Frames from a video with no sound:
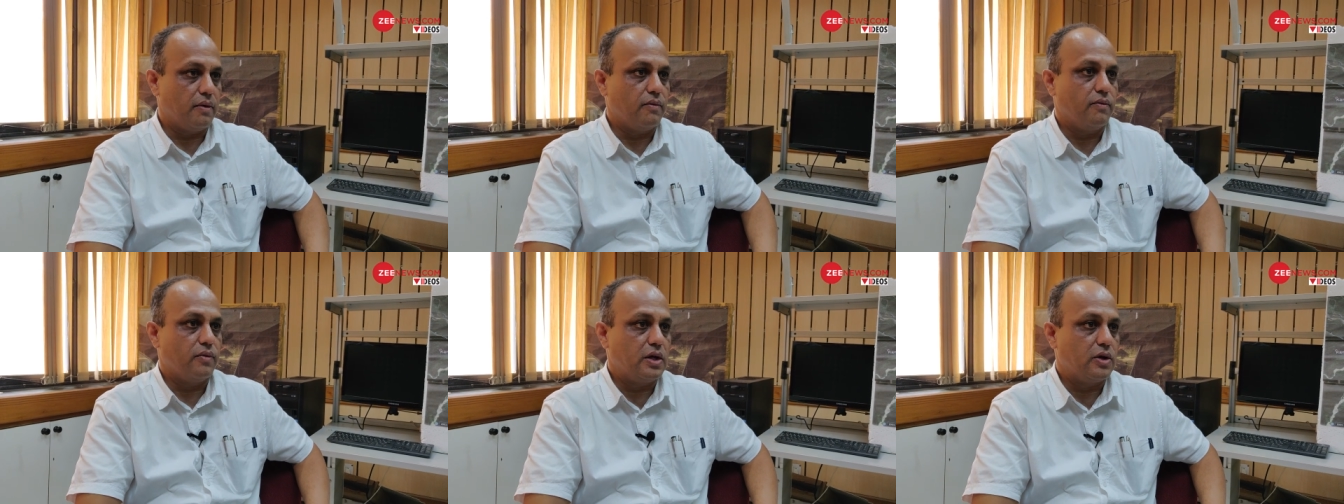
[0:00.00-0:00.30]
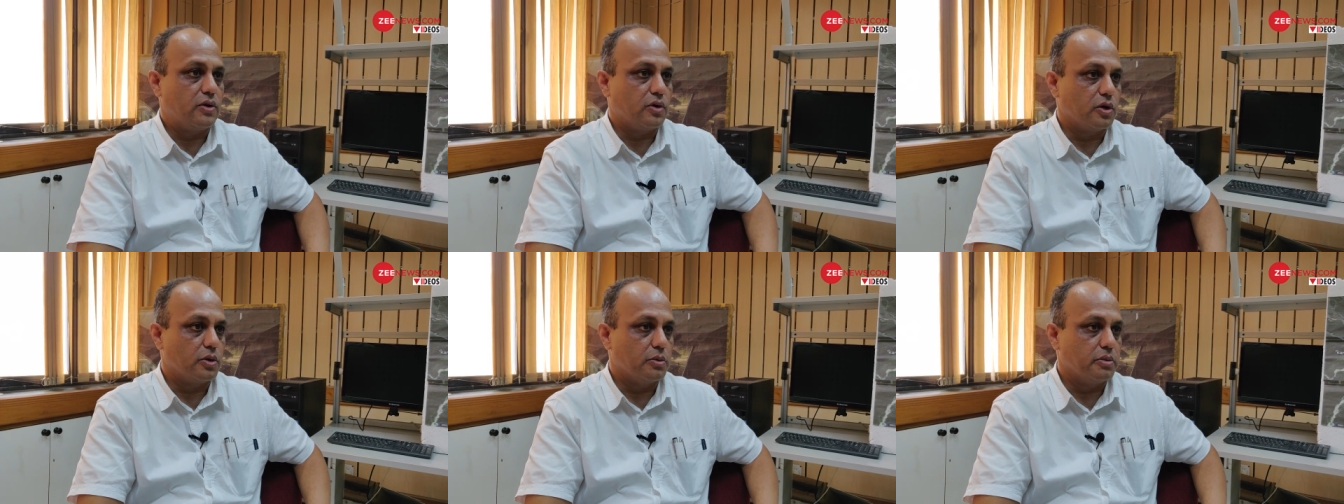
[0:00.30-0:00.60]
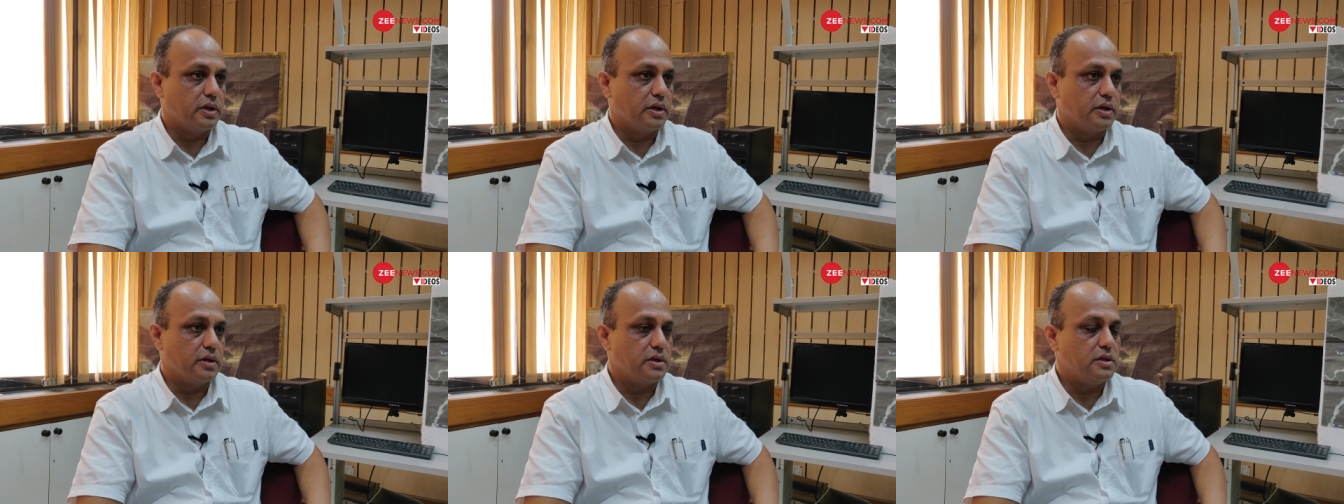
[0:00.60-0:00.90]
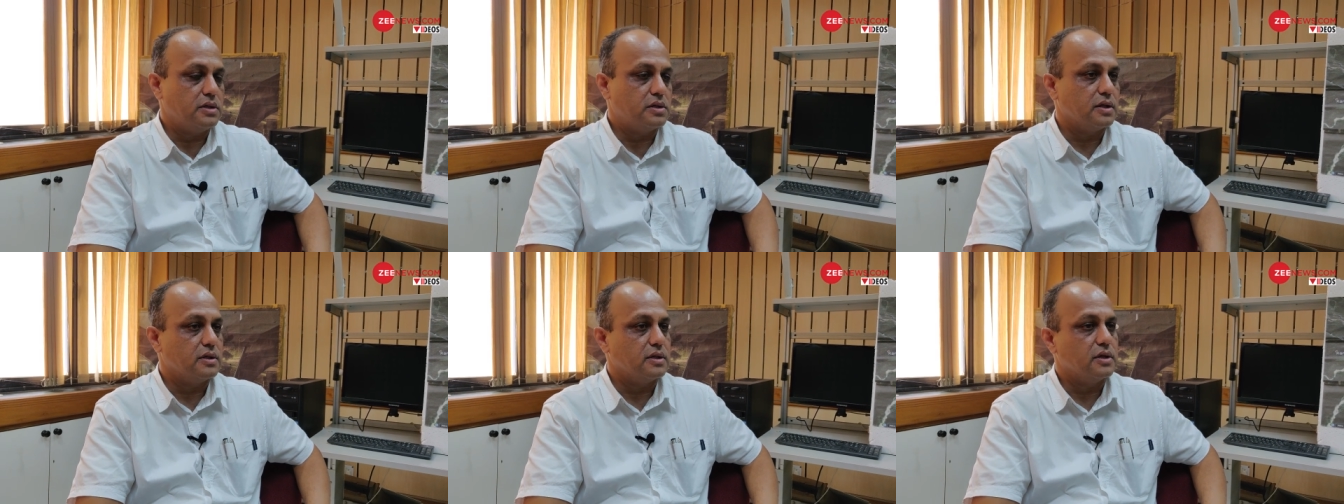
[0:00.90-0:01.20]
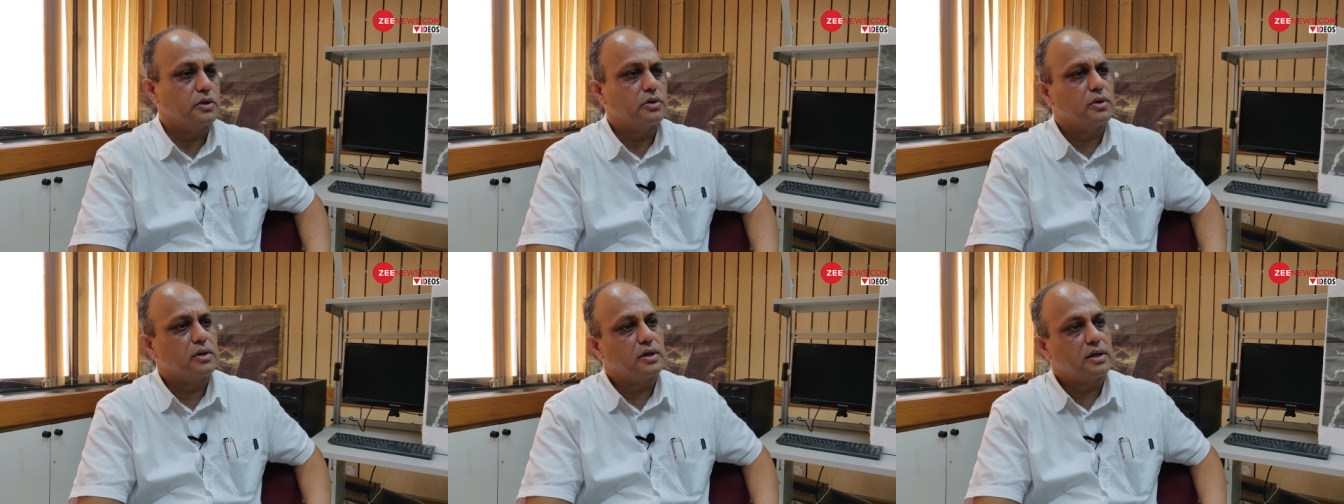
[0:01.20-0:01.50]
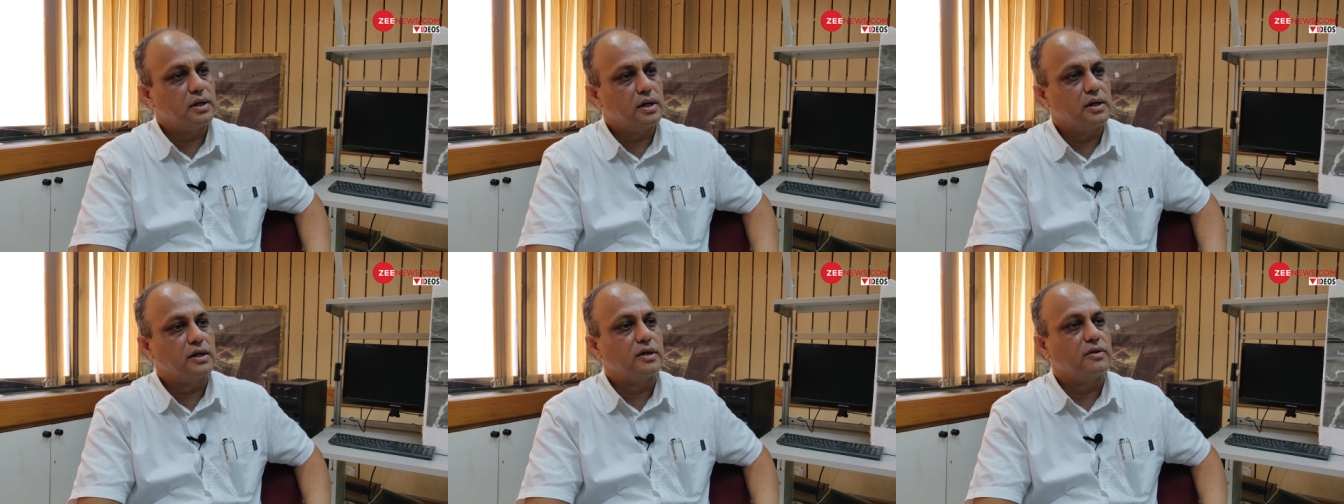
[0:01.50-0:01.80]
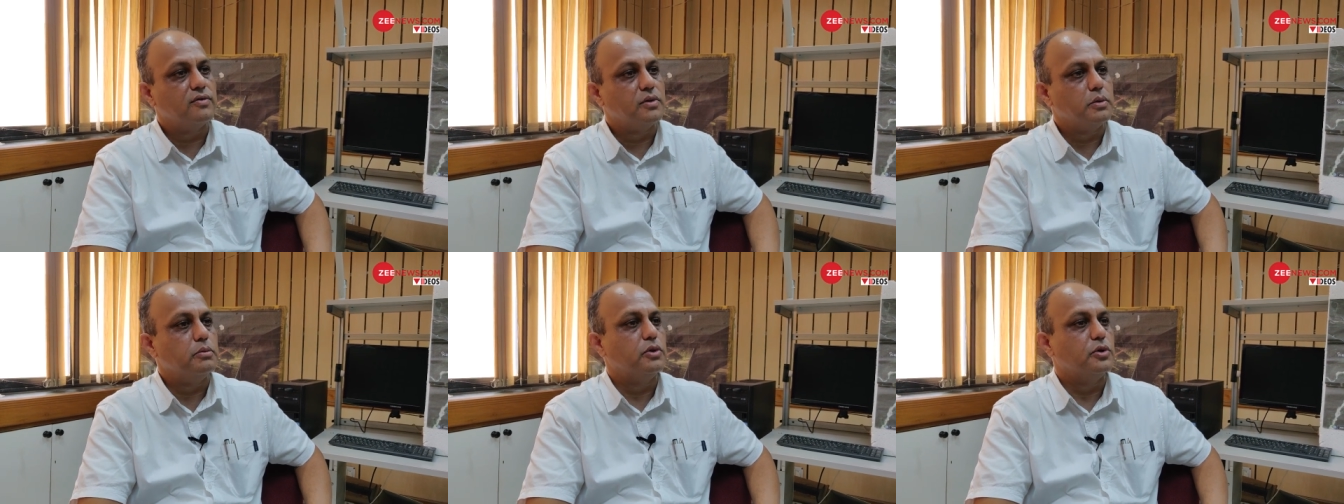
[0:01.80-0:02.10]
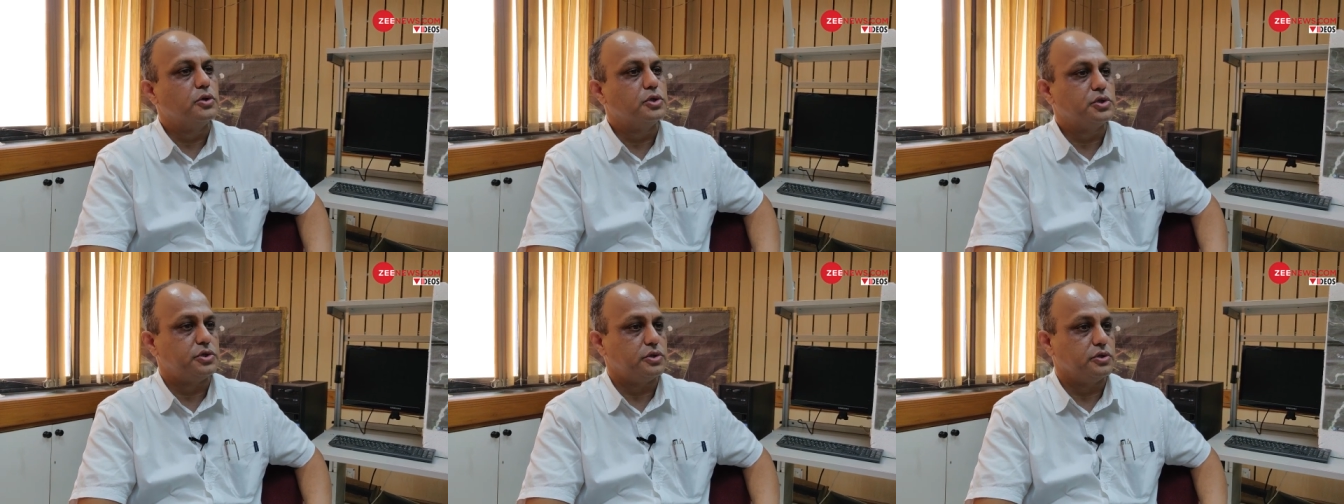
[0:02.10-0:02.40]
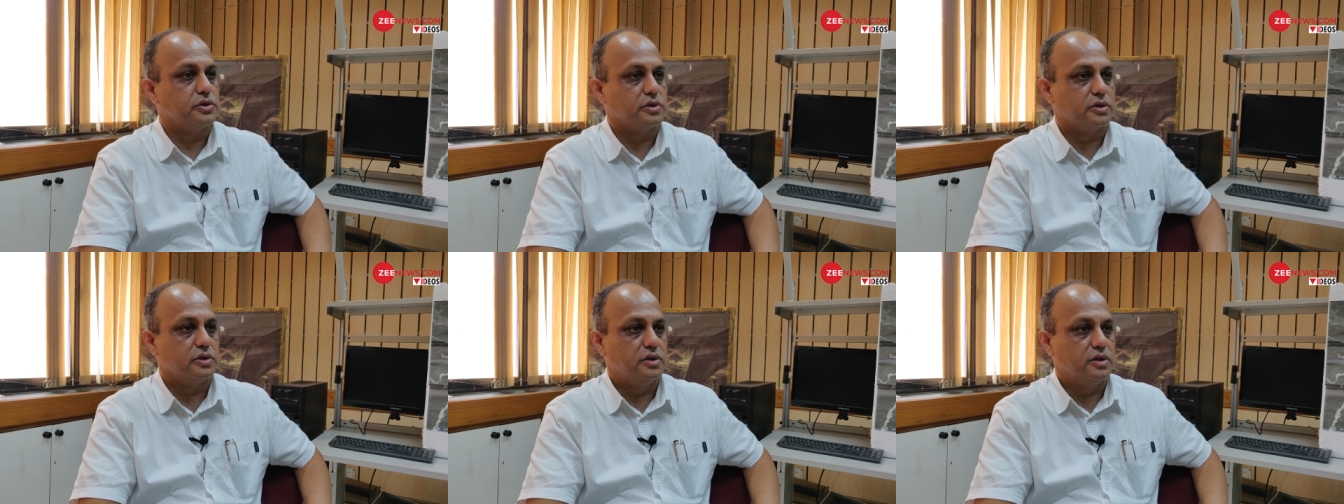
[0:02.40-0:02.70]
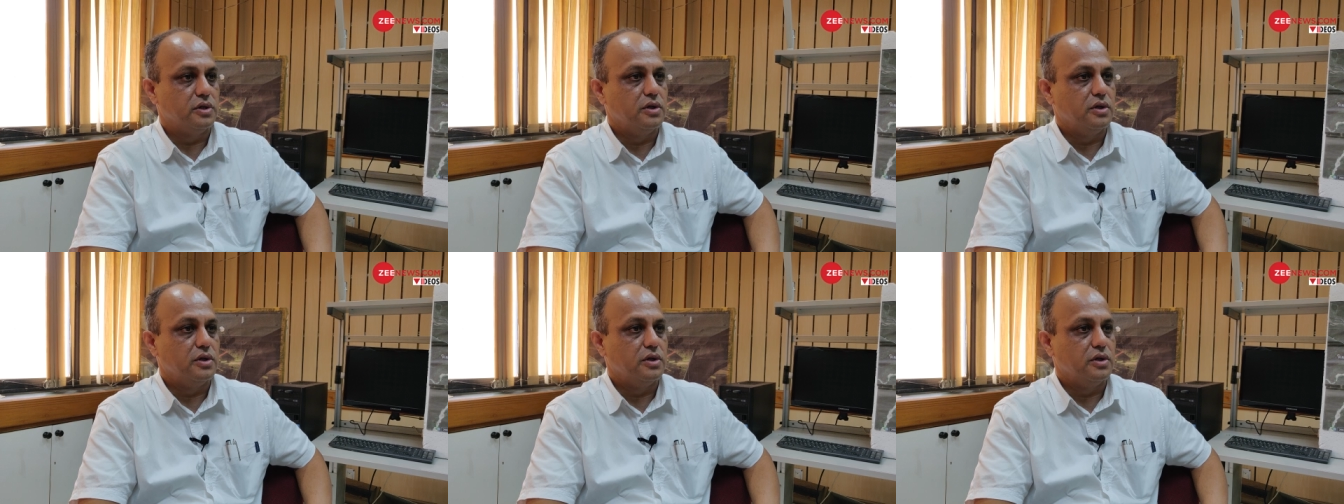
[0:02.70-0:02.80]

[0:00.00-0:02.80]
we corroborate each other, you are relatively more sure